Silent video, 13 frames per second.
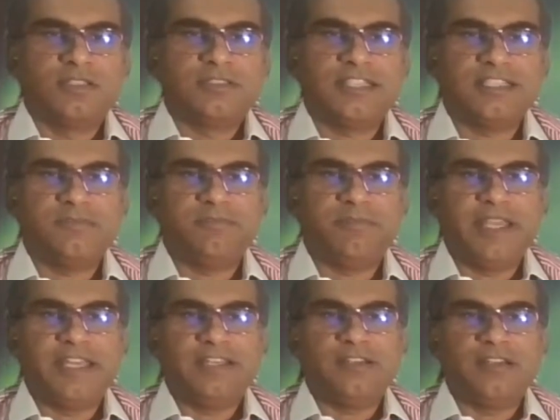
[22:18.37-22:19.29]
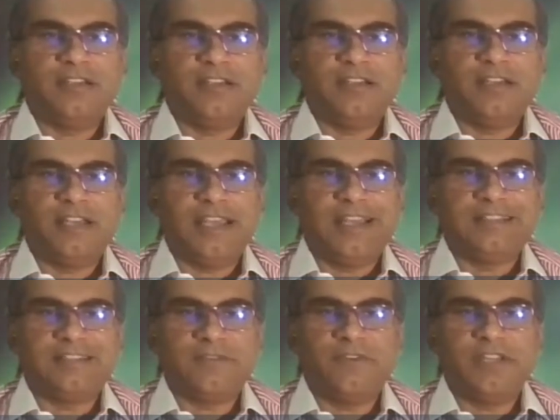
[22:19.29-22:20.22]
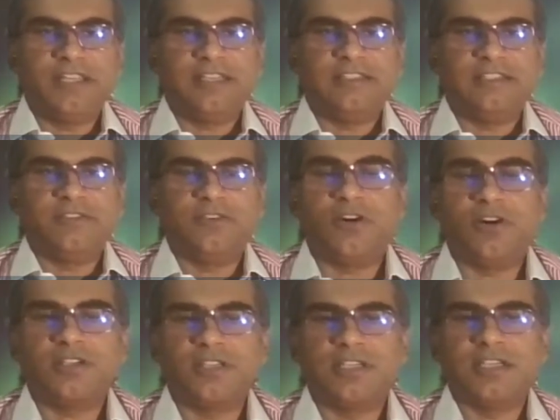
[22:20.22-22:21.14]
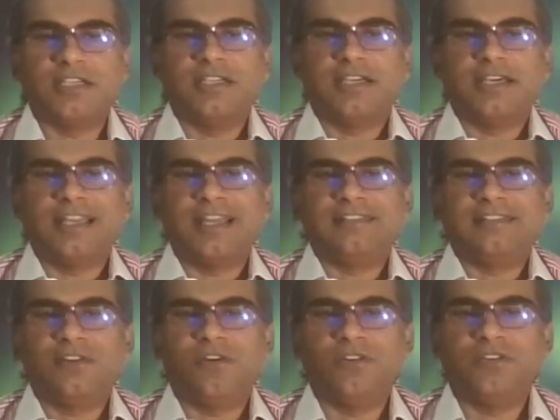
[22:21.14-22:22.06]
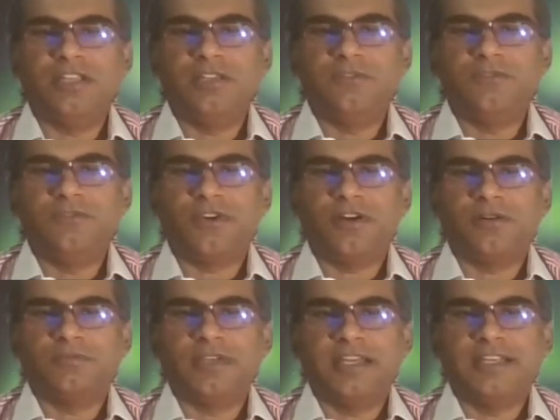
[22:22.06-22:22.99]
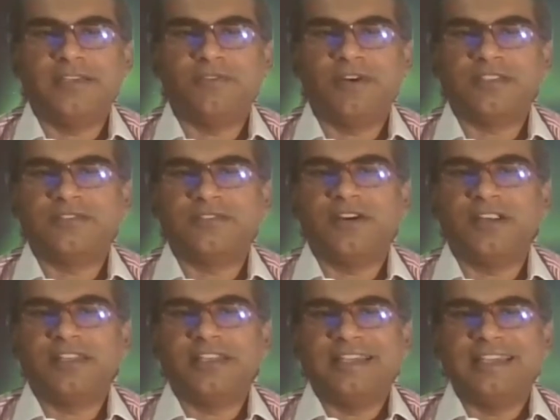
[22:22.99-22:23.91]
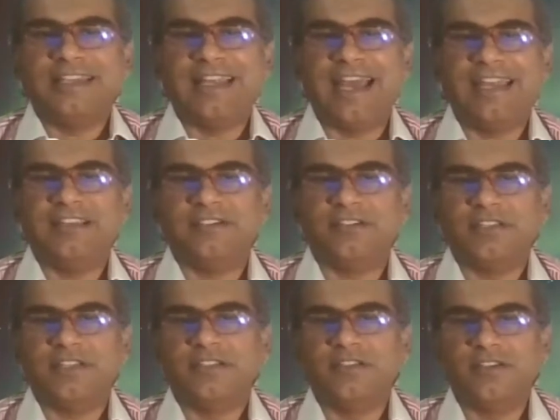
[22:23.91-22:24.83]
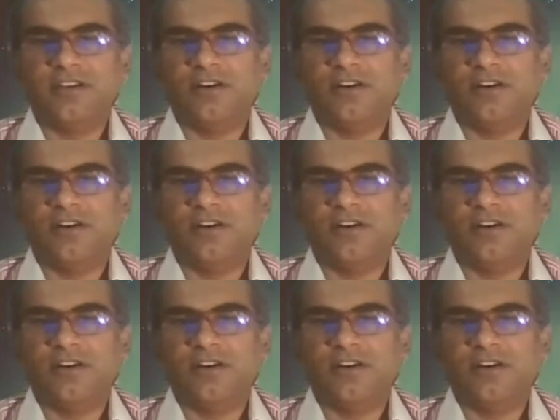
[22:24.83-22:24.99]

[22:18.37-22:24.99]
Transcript: Such pain and suffering did not arise only from and was not inherent in